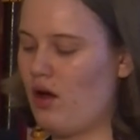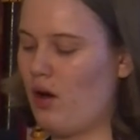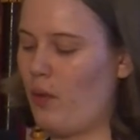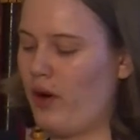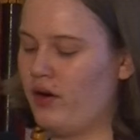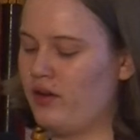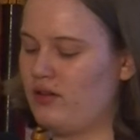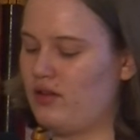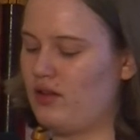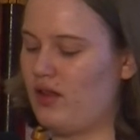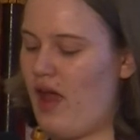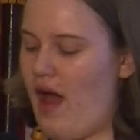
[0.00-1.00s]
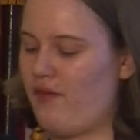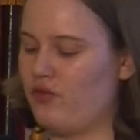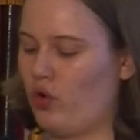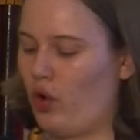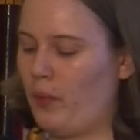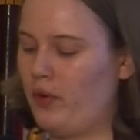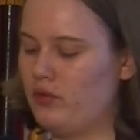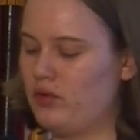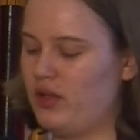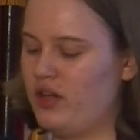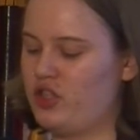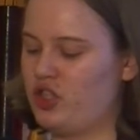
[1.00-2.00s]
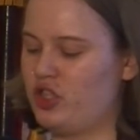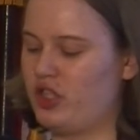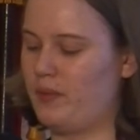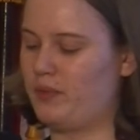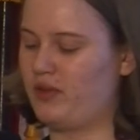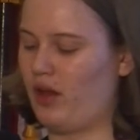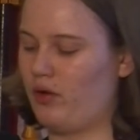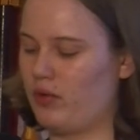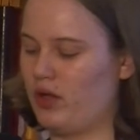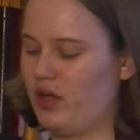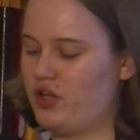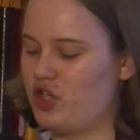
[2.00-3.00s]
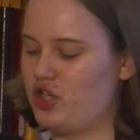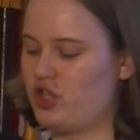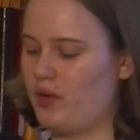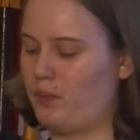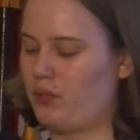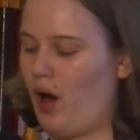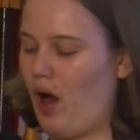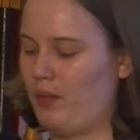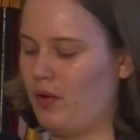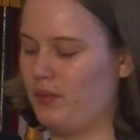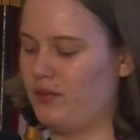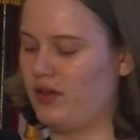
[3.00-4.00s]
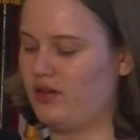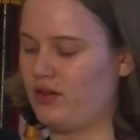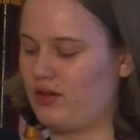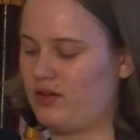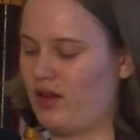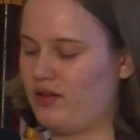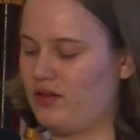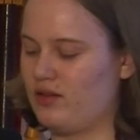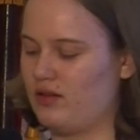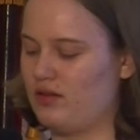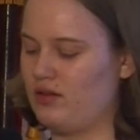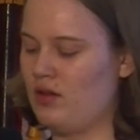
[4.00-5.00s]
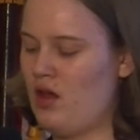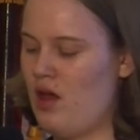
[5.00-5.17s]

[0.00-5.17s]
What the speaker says: Awareness that they have normal relationships and relationship problems and successes